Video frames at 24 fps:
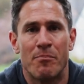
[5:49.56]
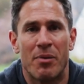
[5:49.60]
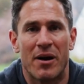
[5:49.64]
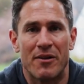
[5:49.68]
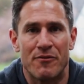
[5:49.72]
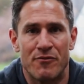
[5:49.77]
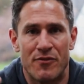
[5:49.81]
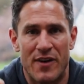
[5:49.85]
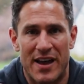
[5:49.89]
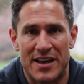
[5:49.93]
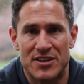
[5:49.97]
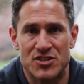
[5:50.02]

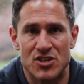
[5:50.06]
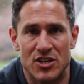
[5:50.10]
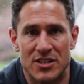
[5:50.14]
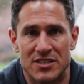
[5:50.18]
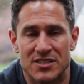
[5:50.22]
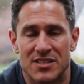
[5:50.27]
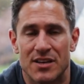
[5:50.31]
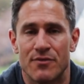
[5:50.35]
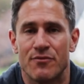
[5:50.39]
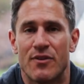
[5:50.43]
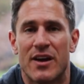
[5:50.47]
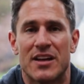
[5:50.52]
but
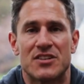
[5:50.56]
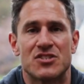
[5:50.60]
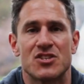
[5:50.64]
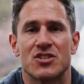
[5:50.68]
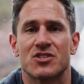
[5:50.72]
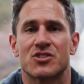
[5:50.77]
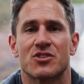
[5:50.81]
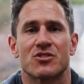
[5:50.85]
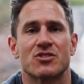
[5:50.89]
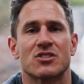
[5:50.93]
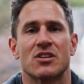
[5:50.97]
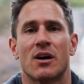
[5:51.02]

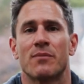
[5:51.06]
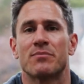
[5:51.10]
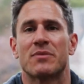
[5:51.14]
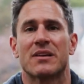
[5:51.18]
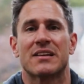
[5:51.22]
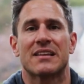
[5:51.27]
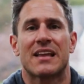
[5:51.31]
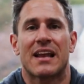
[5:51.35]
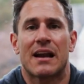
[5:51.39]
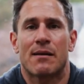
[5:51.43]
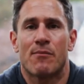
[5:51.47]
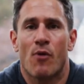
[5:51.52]
veggies are
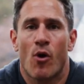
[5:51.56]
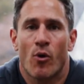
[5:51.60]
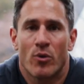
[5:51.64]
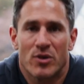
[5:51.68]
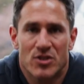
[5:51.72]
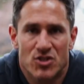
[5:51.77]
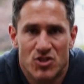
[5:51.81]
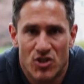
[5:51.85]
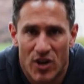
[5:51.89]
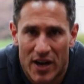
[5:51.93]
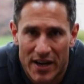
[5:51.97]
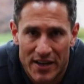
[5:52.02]
something that I'm
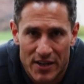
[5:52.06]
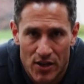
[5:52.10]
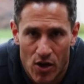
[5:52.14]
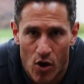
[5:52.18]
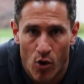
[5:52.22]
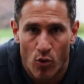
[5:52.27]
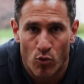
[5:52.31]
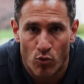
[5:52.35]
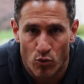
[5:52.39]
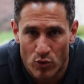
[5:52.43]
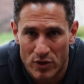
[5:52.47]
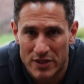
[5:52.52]
always trying to
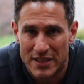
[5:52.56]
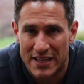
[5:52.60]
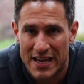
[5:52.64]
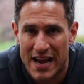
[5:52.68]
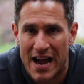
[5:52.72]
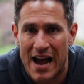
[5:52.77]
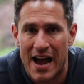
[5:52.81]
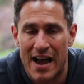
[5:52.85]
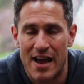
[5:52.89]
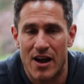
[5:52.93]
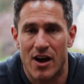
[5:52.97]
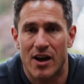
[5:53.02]
go really
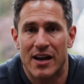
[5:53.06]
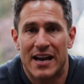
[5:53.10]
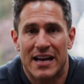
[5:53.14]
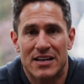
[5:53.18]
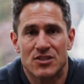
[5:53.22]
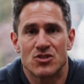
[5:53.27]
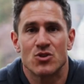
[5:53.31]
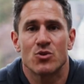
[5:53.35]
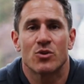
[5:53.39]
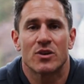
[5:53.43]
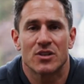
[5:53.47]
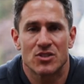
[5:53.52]
high on. I
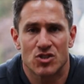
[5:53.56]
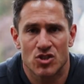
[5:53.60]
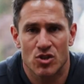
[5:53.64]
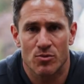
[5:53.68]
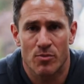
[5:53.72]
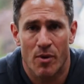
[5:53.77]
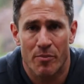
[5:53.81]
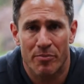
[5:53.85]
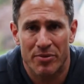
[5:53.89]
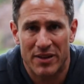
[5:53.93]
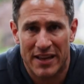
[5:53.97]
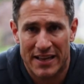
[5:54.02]
do
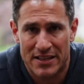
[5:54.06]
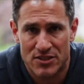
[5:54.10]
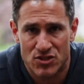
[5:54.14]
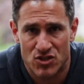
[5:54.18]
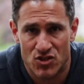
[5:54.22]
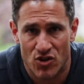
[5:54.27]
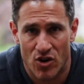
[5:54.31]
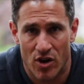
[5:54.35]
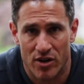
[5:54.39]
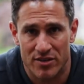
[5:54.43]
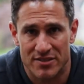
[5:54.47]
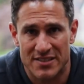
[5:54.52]
consume a
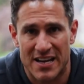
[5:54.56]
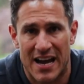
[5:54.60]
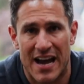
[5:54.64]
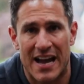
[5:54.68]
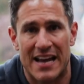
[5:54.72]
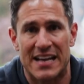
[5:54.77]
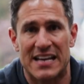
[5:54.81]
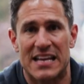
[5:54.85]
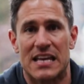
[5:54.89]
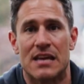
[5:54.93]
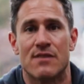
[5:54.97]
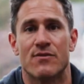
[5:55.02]
plant-strong
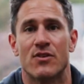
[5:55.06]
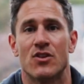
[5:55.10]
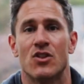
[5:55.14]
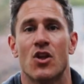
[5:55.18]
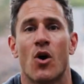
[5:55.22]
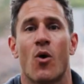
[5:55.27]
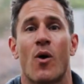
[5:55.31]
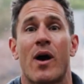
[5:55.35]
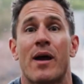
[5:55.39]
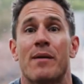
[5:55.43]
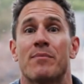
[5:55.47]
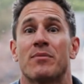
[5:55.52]
diet, even
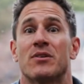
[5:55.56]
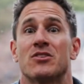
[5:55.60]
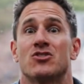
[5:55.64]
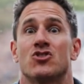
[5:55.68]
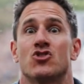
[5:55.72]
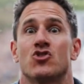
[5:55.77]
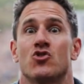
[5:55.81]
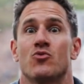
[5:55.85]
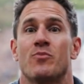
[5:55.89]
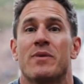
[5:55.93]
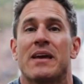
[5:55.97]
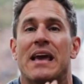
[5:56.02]
though I am
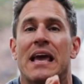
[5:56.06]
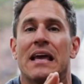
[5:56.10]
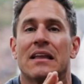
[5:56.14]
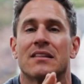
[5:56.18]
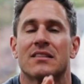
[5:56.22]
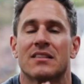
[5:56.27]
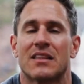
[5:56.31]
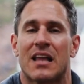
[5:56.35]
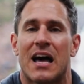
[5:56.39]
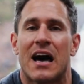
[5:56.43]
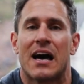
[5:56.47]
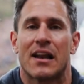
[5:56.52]
consuming a
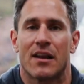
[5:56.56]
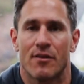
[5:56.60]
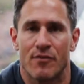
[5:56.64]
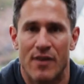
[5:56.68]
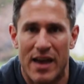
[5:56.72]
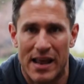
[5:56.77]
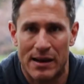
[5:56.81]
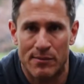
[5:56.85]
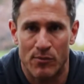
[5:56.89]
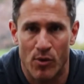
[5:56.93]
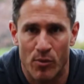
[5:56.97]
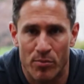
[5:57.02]
lot of
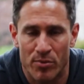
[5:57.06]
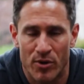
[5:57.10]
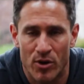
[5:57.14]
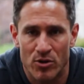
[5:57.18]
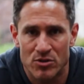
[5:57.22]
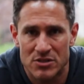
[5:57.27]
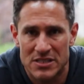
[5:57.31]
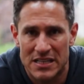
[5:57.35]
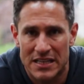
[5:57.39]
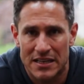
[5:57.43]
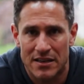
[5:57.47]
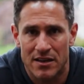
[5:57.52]
animal
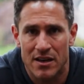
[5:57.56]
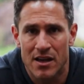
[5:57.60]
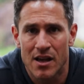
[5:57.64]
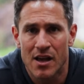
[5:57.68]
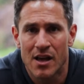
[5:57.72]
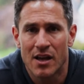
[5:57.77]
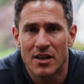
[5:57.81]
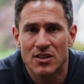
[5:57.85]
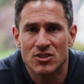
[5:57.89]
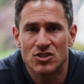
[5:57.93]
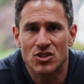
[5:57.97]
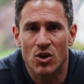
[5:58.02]
protein.
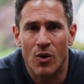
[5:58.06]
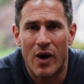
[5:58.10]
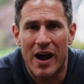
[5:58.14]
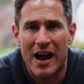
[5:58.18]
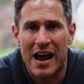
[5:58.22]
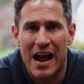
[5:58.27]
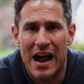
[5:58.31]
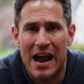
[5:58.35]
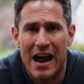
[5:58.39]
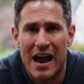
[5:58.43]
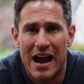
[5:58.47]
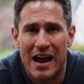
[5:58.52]
So
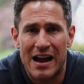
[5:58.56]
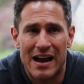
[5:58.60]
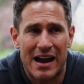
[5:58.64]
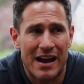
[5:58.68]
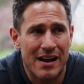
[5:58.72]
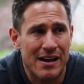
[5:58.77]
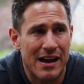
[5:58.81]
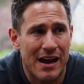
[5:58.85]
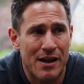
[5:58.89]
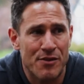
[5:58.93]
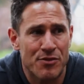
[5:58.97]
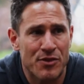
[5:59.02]

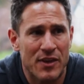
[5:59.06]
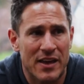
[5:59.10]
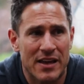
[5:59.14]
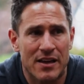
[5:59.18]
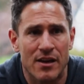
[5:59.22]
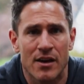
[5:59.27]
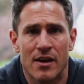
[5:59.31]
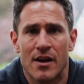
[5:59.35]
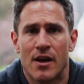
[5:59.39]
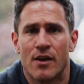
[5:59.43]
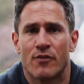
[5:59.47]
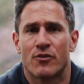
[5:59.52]
I
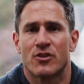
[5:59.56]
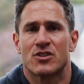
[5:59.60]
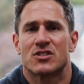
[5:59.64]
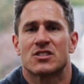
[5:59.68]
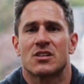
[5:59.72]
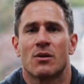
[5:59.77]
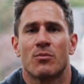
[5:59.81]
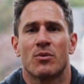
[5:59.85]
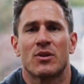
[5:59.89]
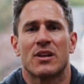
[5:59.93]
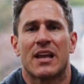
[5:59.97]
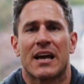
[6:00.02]
think for
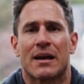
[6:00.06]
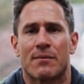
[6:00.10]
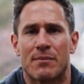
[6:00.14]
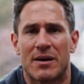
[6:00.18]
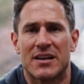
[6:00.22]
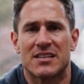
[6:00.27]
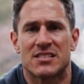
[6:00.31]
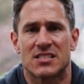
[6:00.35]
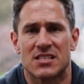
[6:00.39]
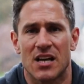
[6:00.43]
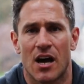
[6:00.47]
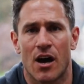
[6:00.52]
someone like
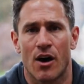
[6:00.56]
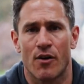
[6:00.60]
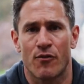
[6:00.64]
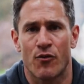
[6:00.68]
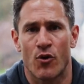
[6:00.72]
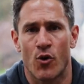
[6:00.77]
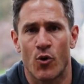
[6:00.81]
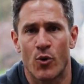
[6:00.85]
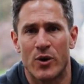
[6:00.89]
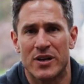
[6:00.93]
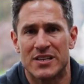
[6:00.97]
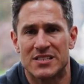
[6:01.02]
myself
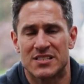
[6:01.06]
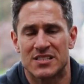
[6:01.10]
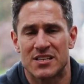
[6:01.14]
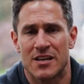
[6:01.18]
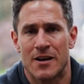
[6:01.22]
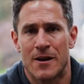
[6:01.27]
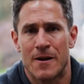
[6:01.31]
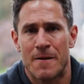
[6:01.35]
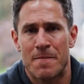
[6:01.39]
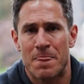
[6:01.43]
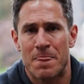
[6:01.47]
who is